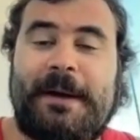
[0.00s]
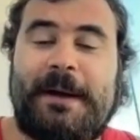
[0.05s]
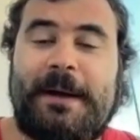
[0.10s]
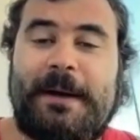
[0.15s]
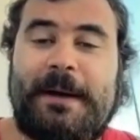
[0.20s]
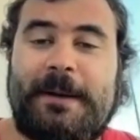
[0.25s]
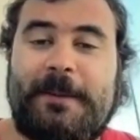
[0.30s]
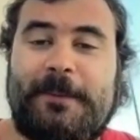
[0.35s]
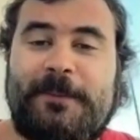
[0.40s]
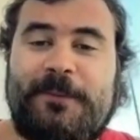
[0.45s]

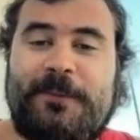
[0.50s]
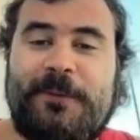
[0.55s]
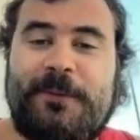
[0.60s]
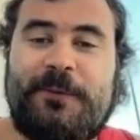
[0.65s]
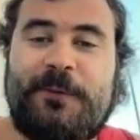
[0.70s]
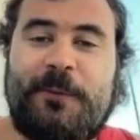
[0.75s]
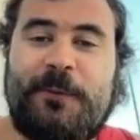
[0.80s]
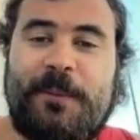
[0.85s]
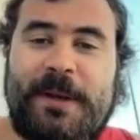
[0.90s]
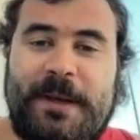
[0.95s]
for
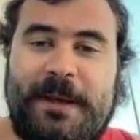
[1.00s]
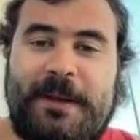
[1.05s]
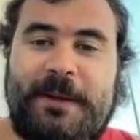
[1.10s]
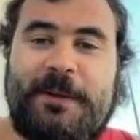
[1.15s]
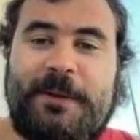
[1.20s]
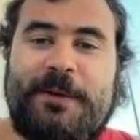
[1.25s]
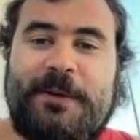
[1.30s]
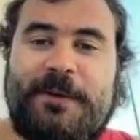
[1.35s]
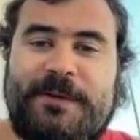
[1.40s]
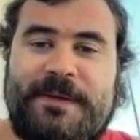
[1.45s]
so many
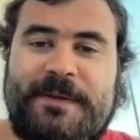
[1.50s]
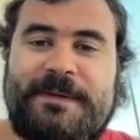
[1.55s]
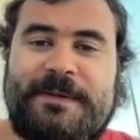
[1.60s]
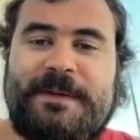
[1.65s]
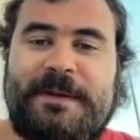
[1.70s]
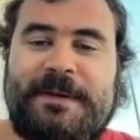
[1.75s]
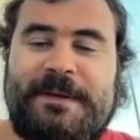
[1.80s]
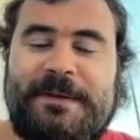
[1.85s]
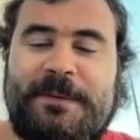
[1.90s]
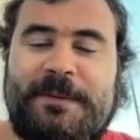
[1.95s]
years.
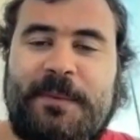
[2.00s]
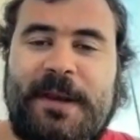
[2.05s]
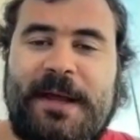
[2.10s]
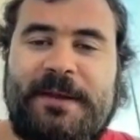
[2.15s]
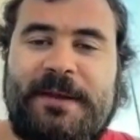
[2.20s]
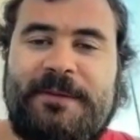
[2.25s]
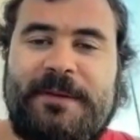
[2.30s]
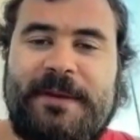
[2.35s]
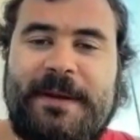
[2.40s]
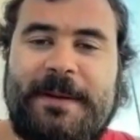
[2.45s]
It's a
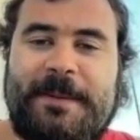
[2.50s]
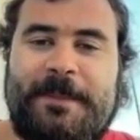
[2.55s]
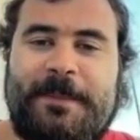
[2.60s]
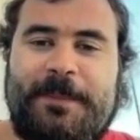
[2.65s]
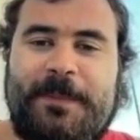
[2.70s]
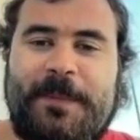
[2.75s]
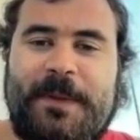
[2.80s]
blessing.